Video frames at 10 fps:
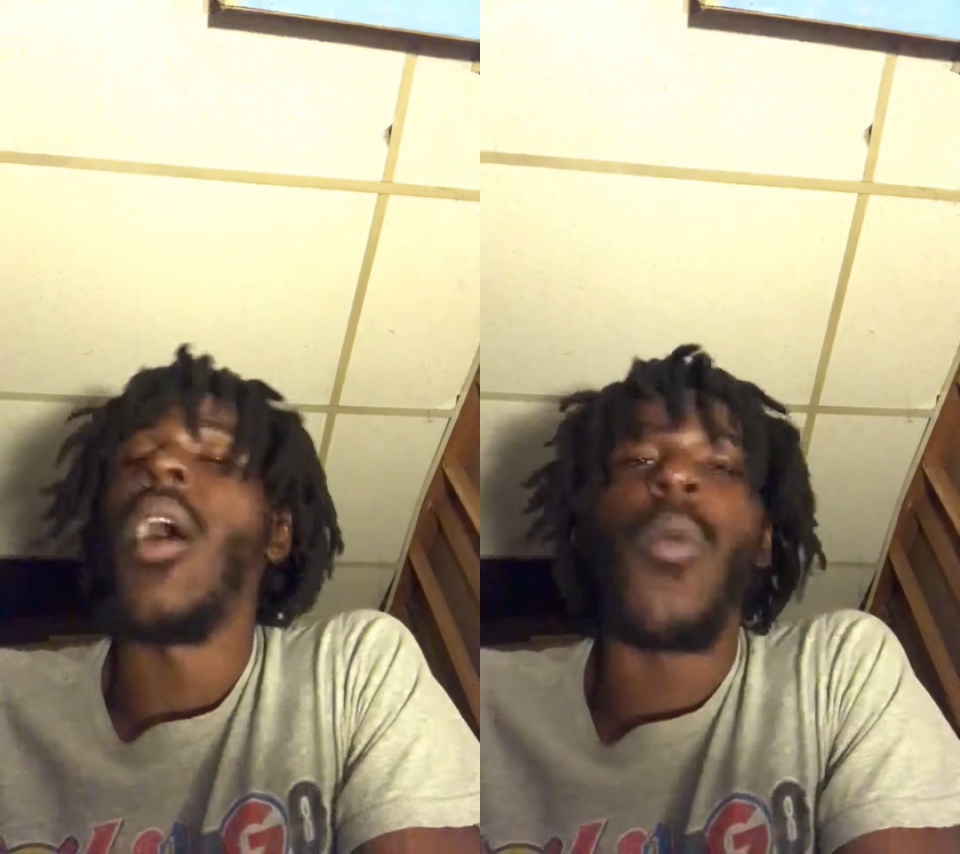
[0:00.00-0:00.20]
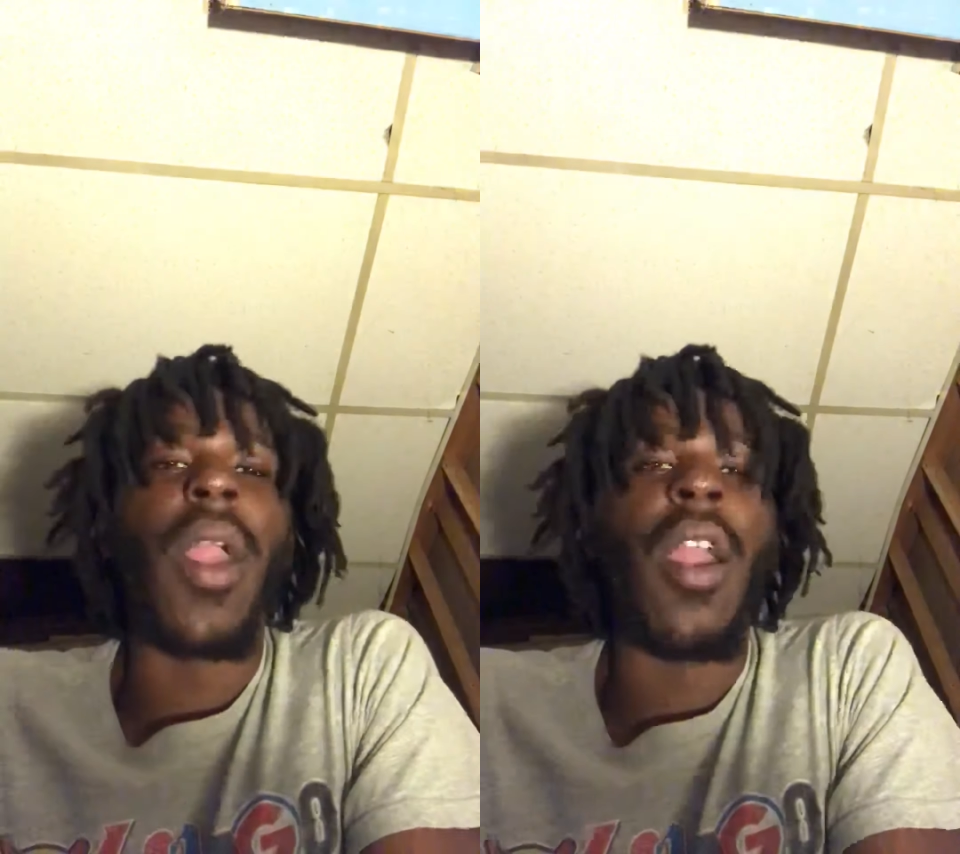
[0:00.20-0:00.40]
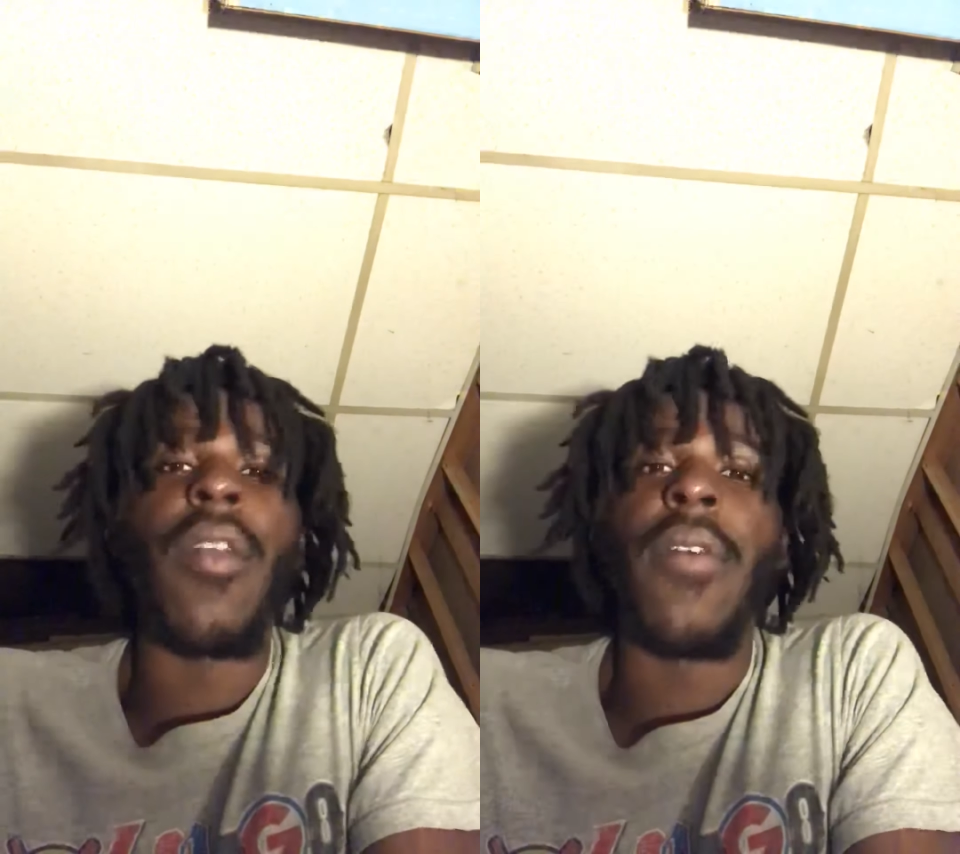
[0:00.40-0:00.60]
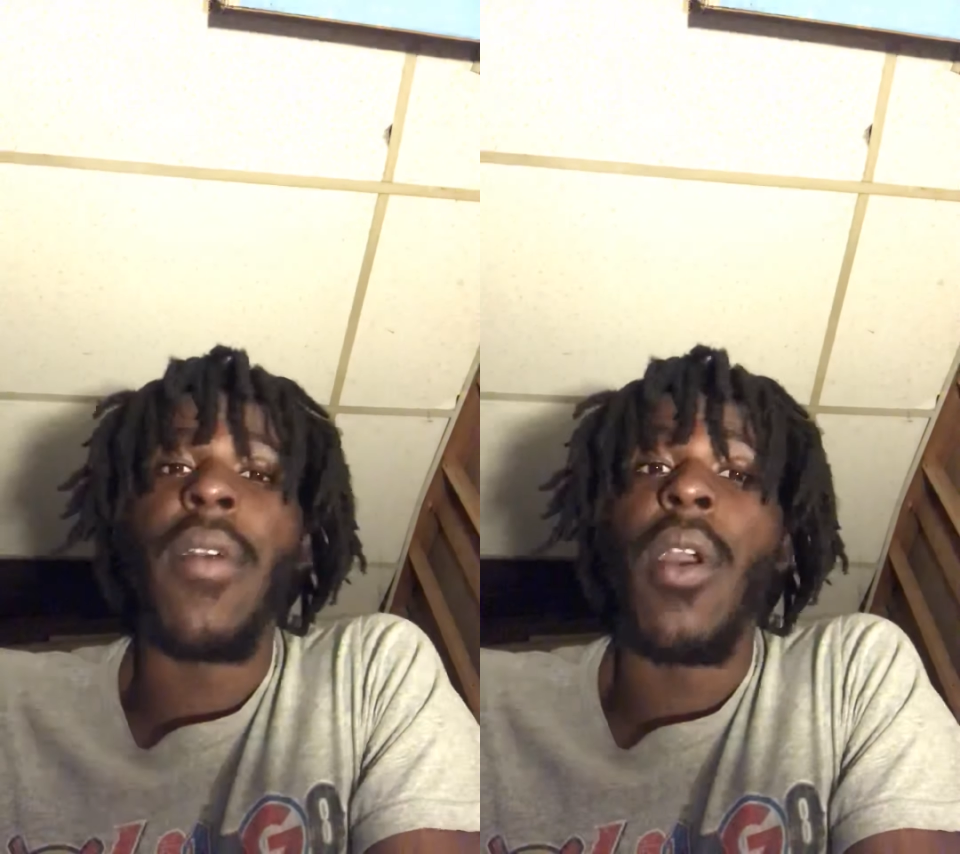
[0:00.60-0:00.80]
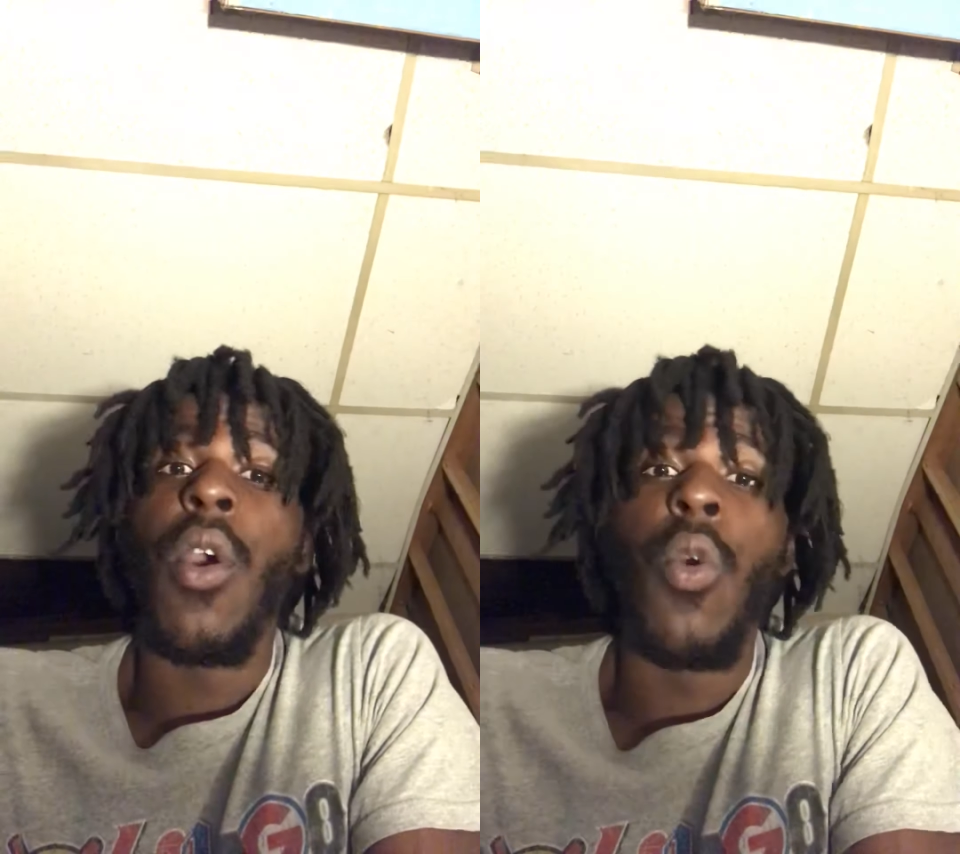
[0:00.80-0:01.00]
aware of
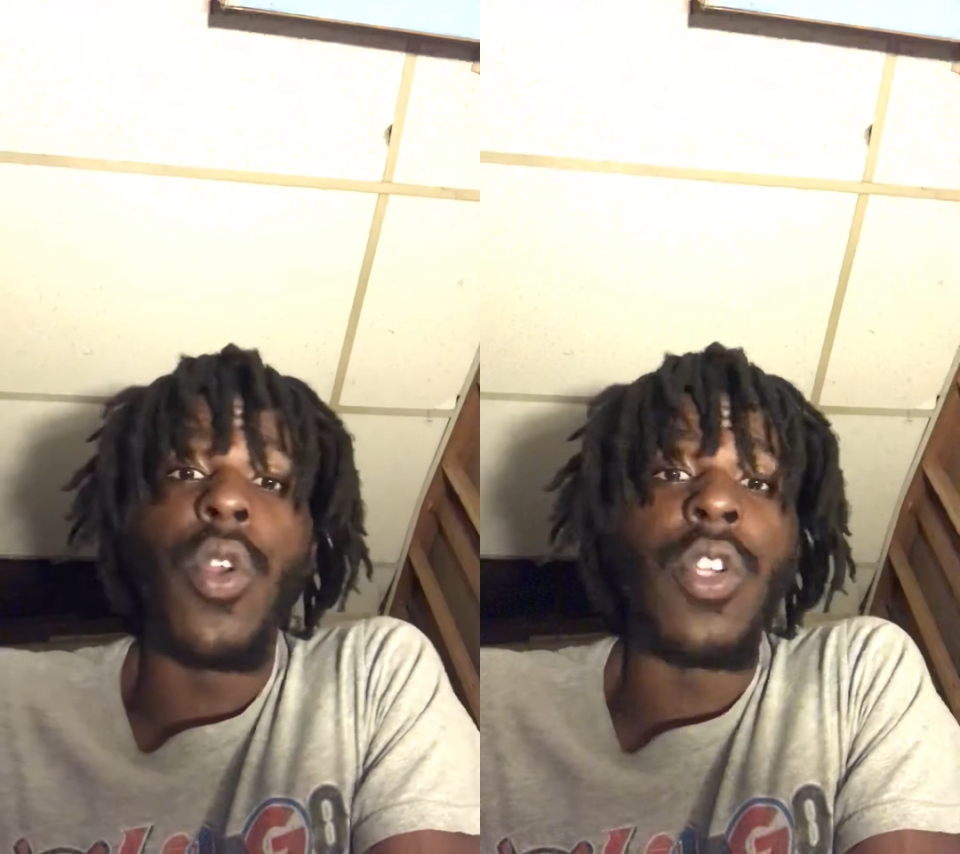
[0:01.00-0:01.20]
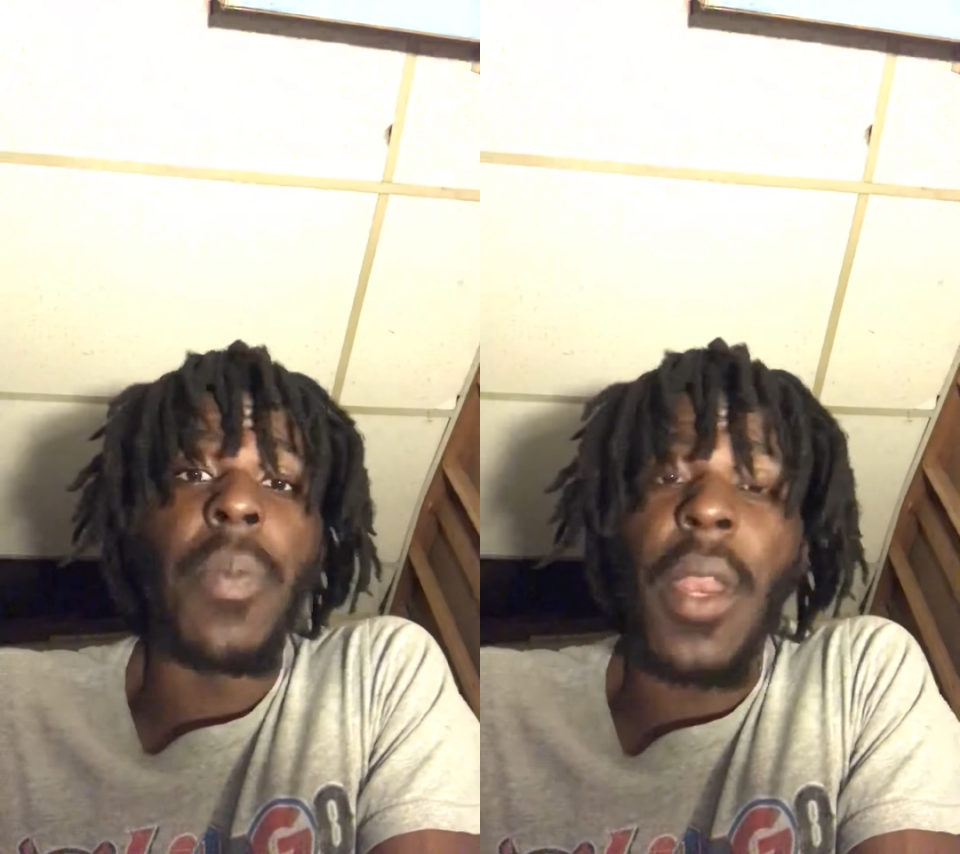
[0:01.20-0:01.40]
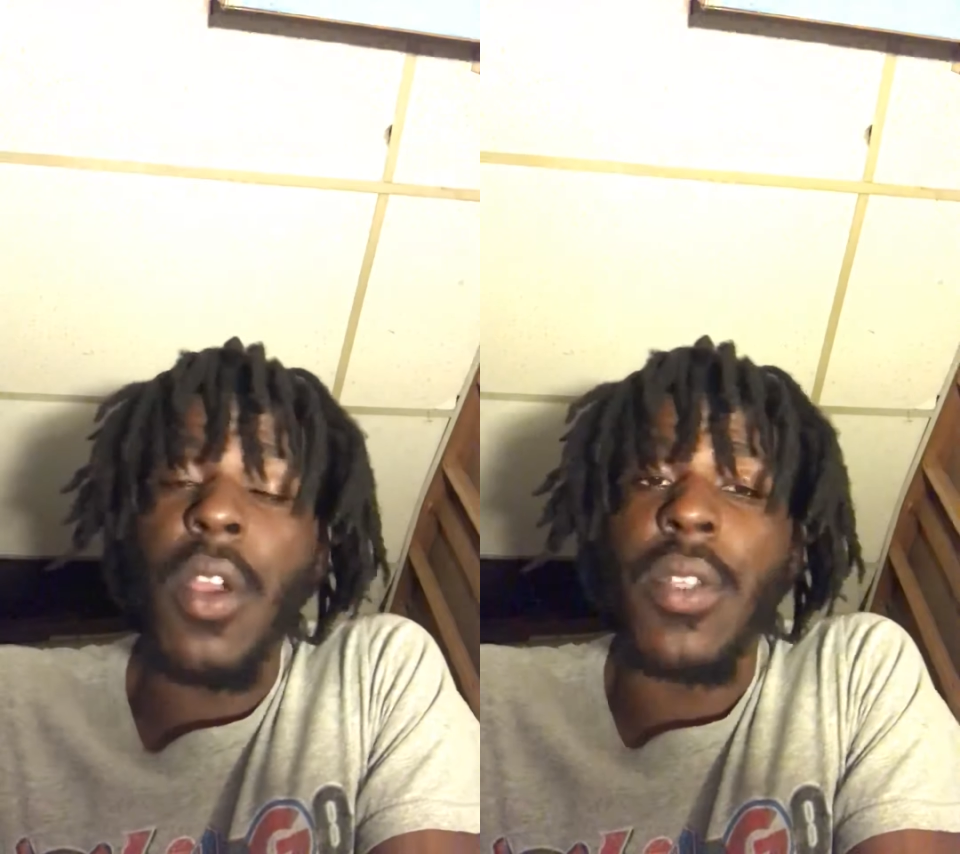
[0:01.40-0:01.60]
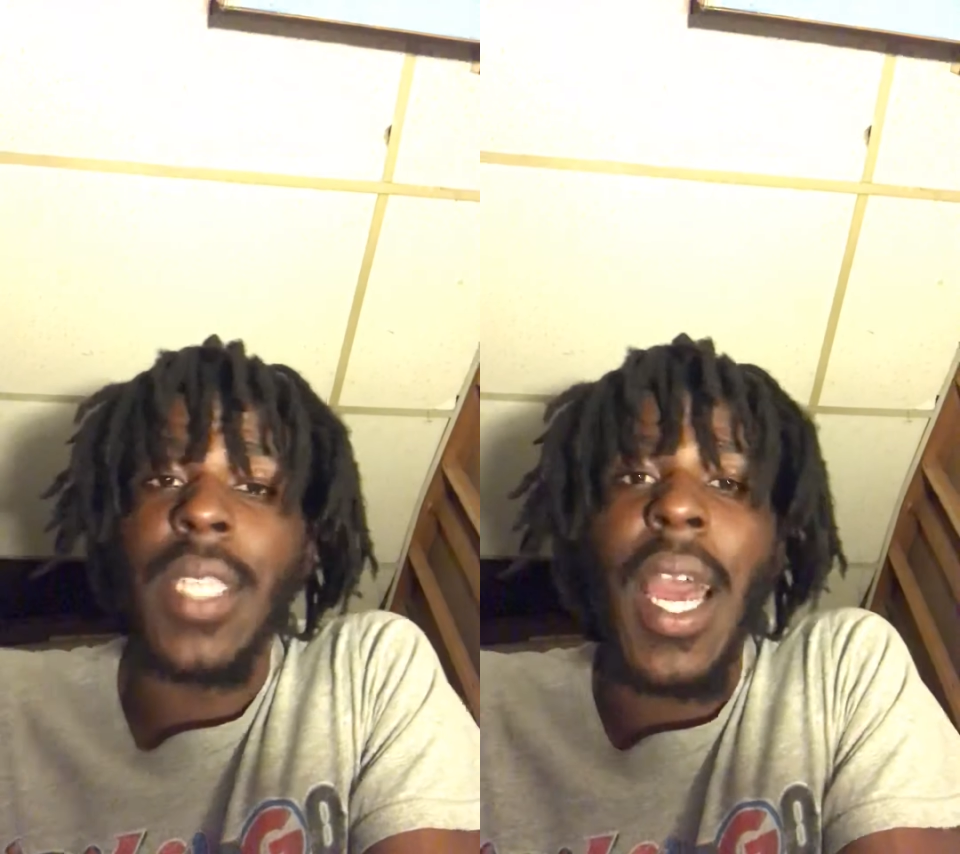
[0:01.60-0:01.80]
who you're spending your